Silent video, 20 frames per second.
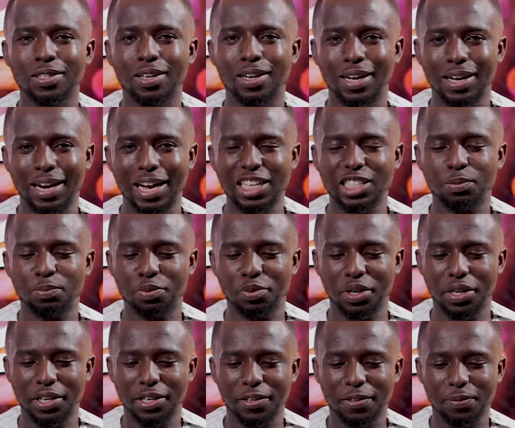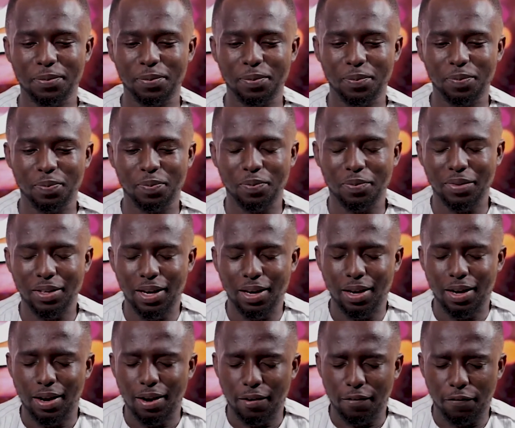Let us pray.
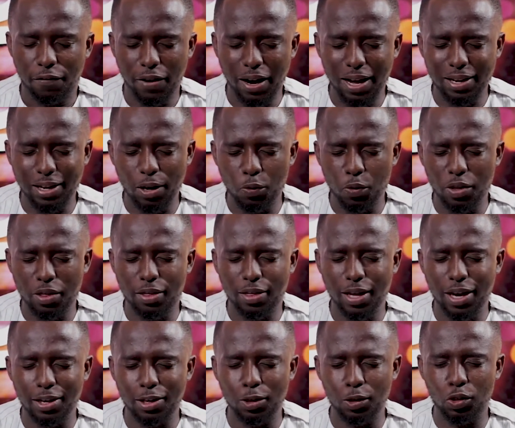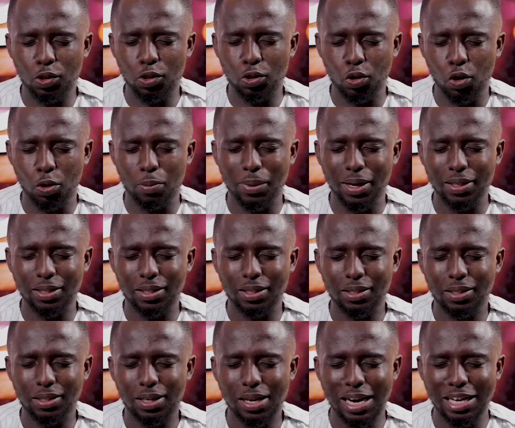Father, we thank you so
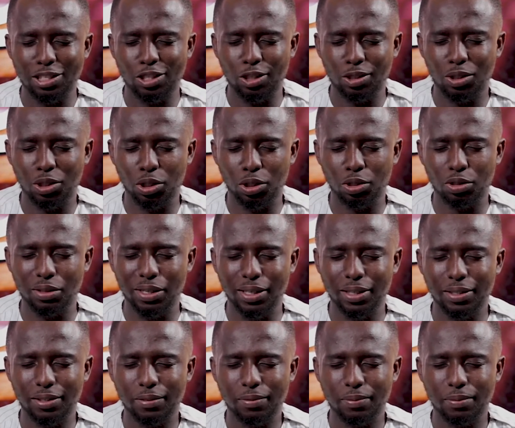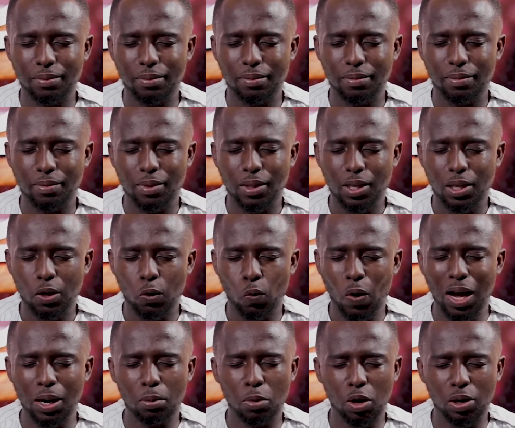much as your children.
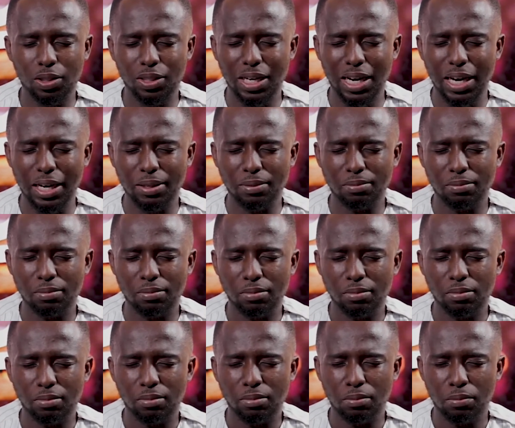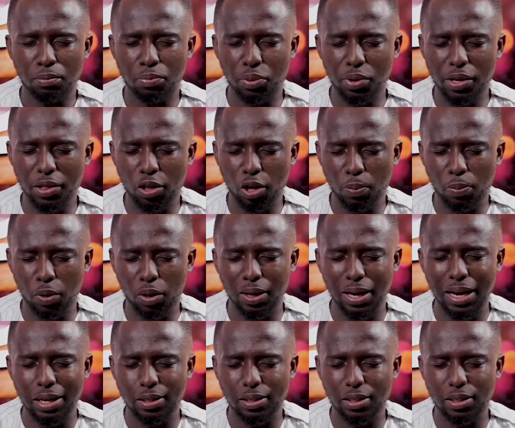One more time, breathe
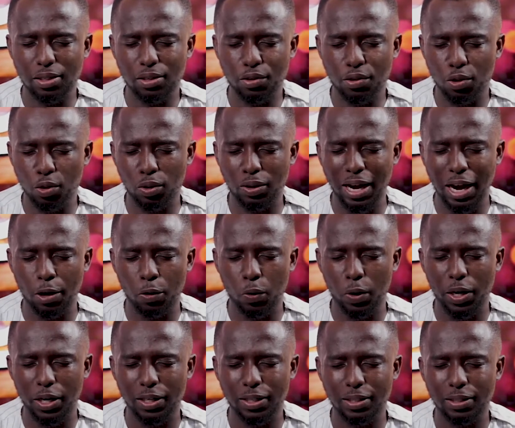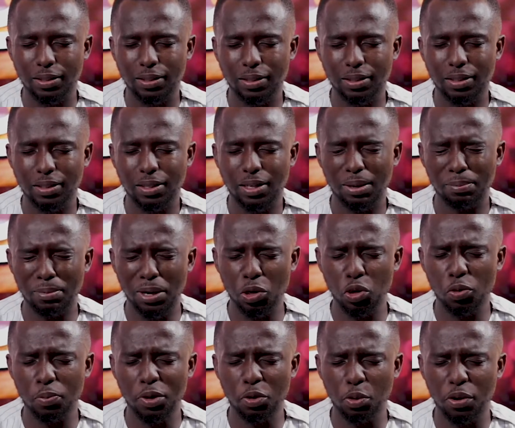upon us through thy word.
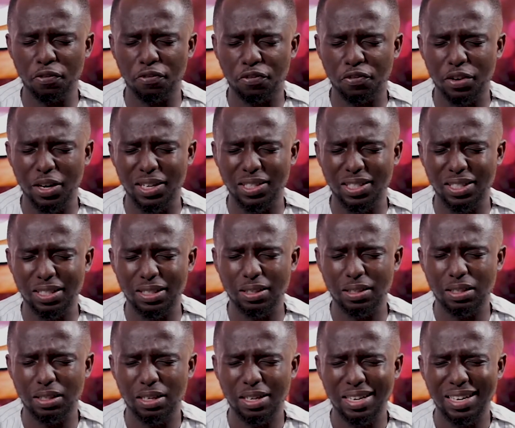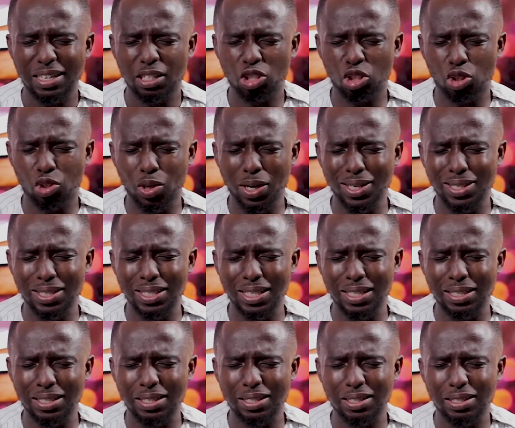May we be refreshed,
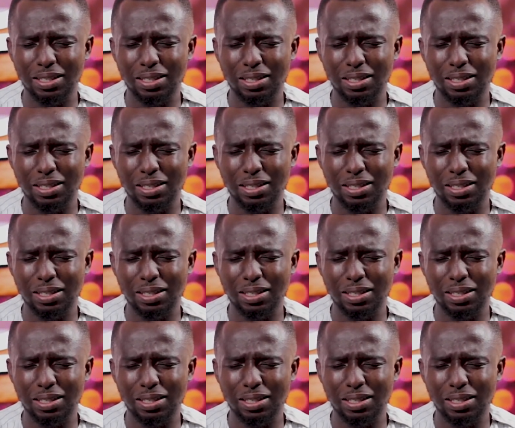strengthened